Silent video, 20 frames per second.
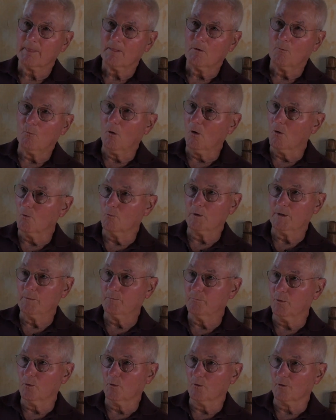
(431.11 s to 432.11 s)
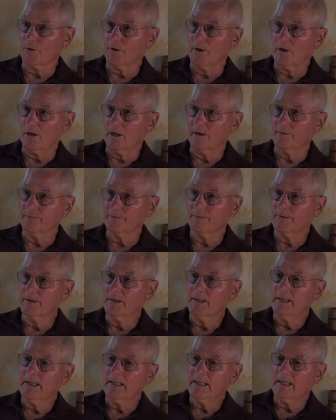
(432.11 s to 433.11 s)
wall we pulled off
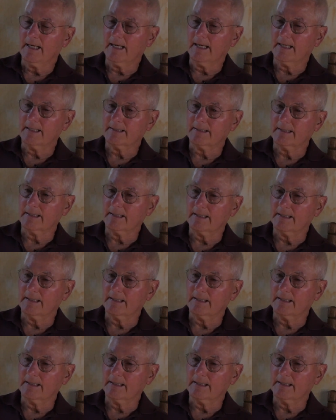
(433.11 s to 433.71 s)
at